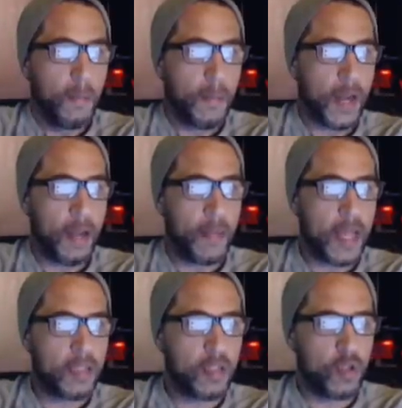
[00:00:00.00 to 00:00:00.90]
But I'm
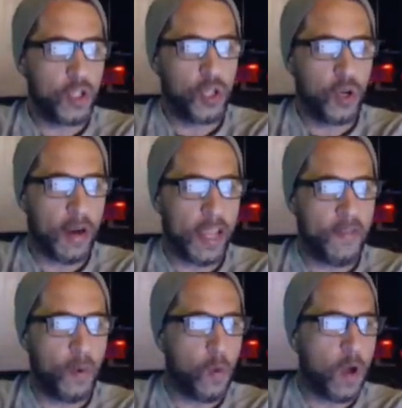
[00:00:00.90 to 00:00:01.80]
not so sure I
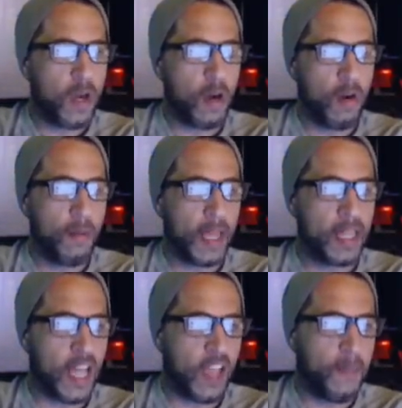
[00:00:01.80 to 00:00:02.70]
even want her in my
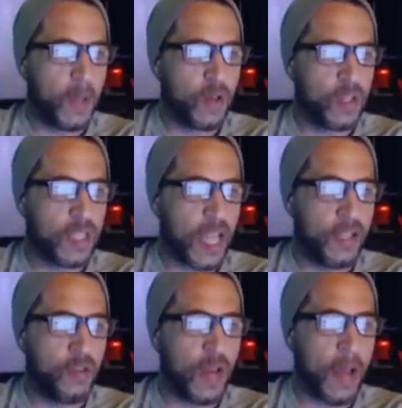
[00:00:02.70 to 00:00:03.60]
life because
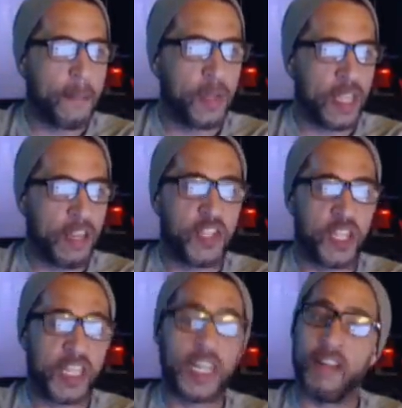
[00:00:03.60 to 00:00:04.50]
I do not believe
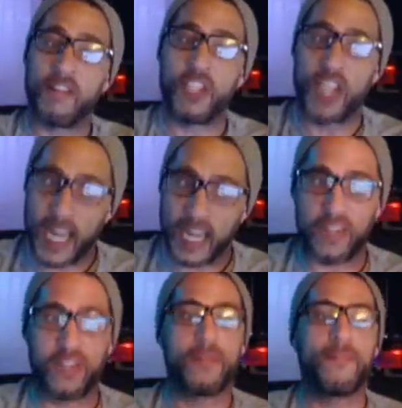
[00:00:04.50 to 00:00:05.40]
she can ever
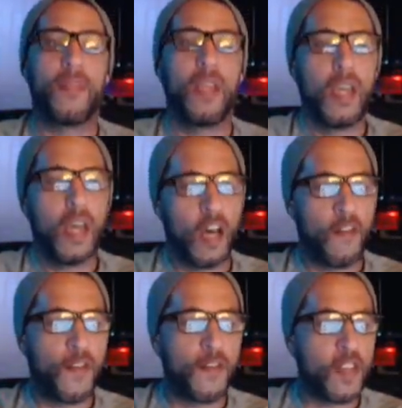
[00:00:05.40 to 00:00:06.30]
change
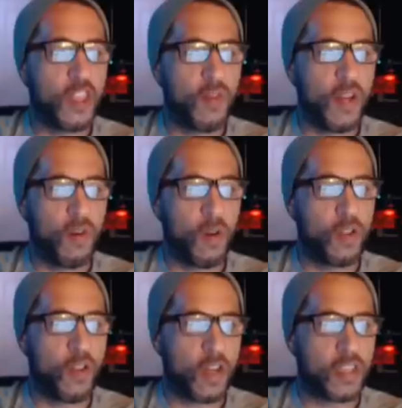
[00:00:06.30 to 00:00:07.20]
a 53 year
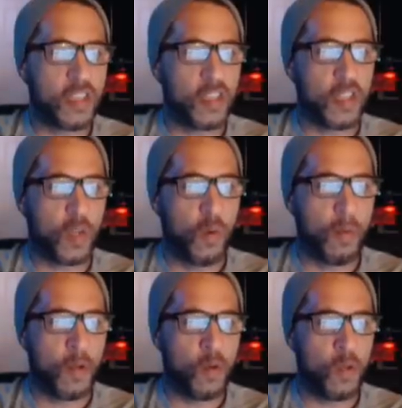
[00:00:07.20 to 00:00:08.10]
old narcissistic
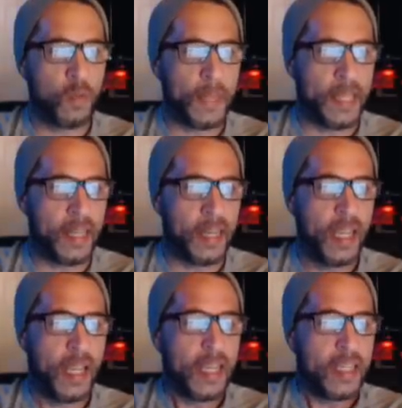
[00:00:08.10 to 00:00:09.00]
woman who has been
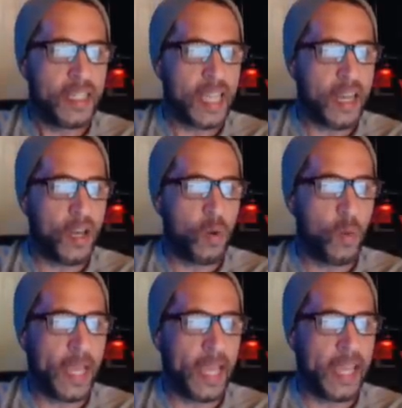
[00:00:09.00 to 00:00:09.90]
set in her
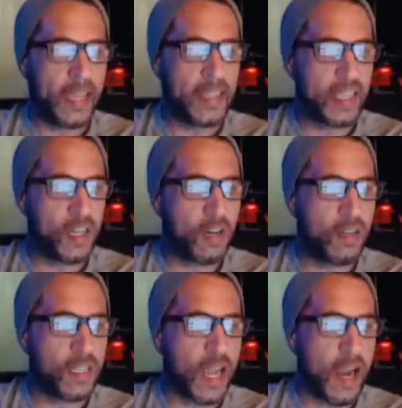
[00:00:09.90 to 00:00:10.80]
ways her
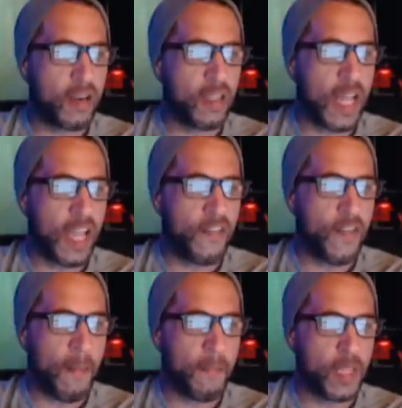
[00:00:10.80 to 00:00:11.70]
entire life
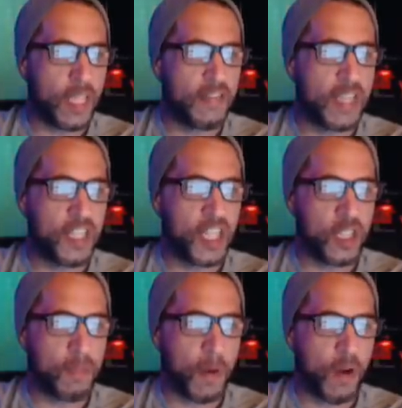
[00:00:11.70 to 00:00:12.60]
and believes that she
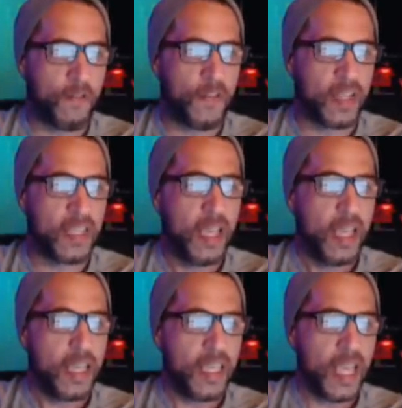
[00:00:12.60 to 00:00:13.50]
is perfect.
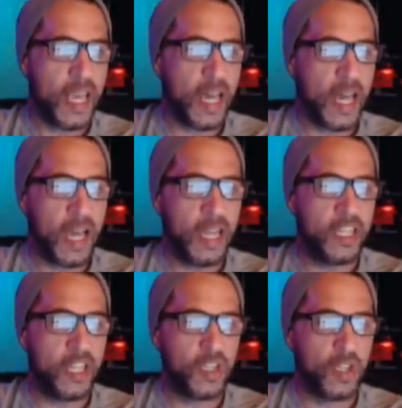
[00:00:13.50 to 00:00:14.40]
Yeah, I
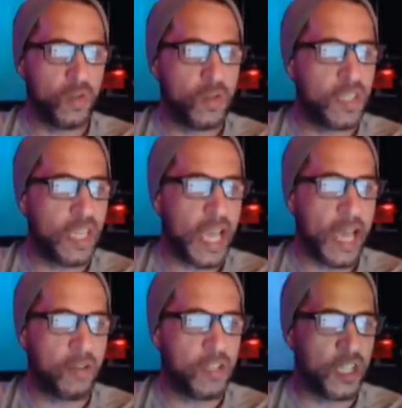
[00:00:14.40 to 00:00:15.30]
just don't see
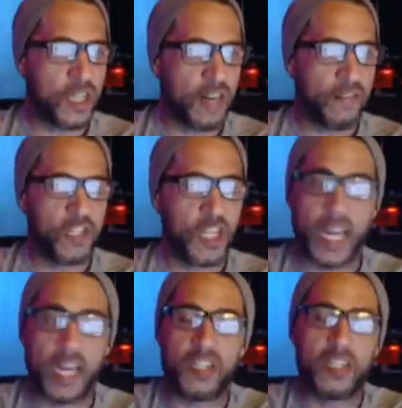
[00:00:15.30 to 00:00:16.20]
how she could ever
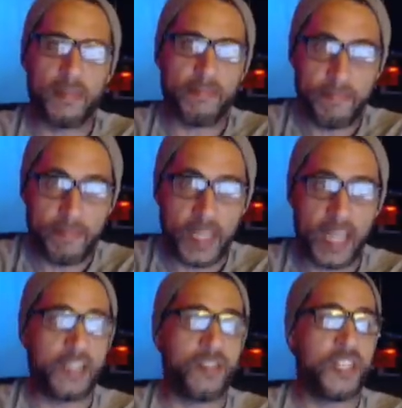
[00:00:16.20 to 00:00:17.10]
change.
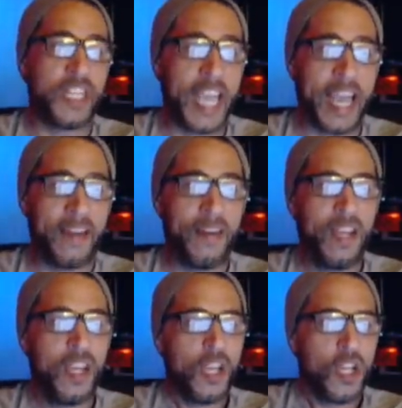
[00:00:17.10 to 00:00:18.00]
Thank you. She can't.
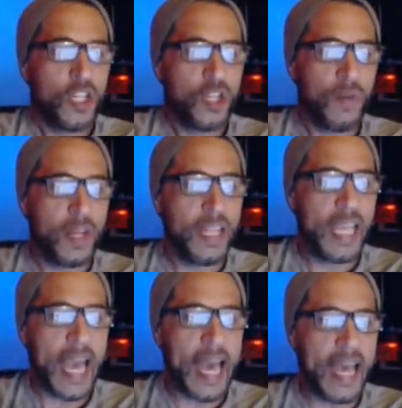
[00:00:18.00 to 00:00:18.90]
She
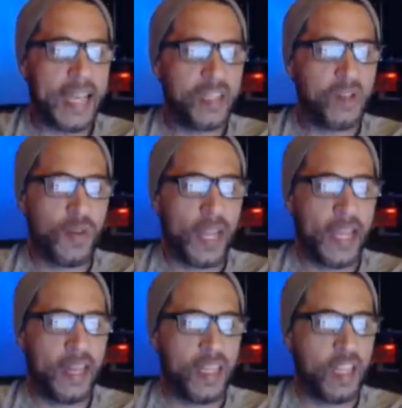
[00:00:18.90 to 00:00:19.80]
really has
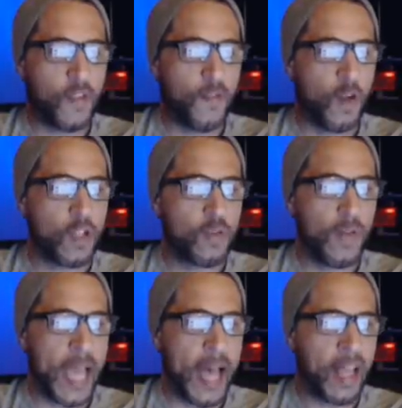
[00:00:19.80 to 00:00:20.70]
created this false
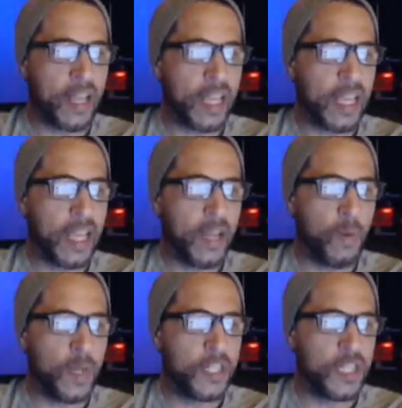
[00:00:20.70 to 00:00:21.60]
reality in
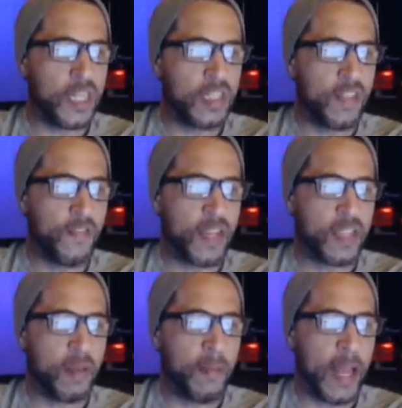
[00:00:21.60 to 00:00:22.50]
which she is the
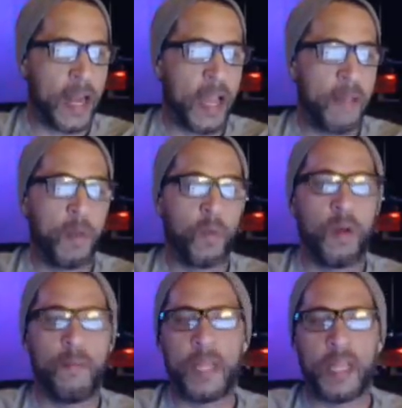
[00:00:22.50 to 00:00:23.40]
victim and I am the
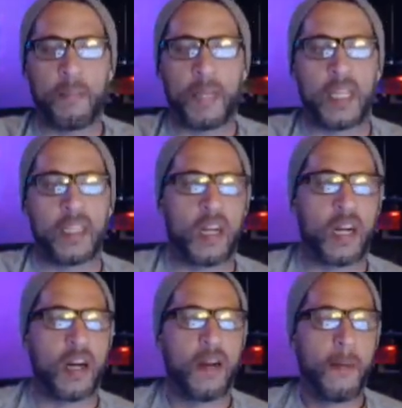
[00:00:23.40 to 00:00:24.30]
one being mean to
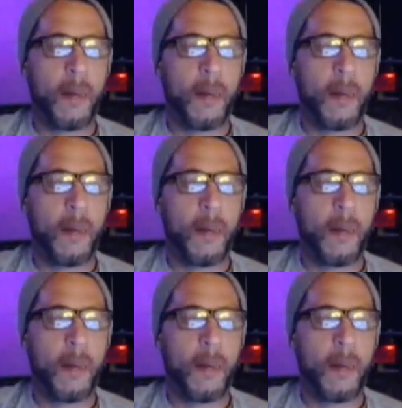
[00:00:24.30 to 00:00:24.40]
her.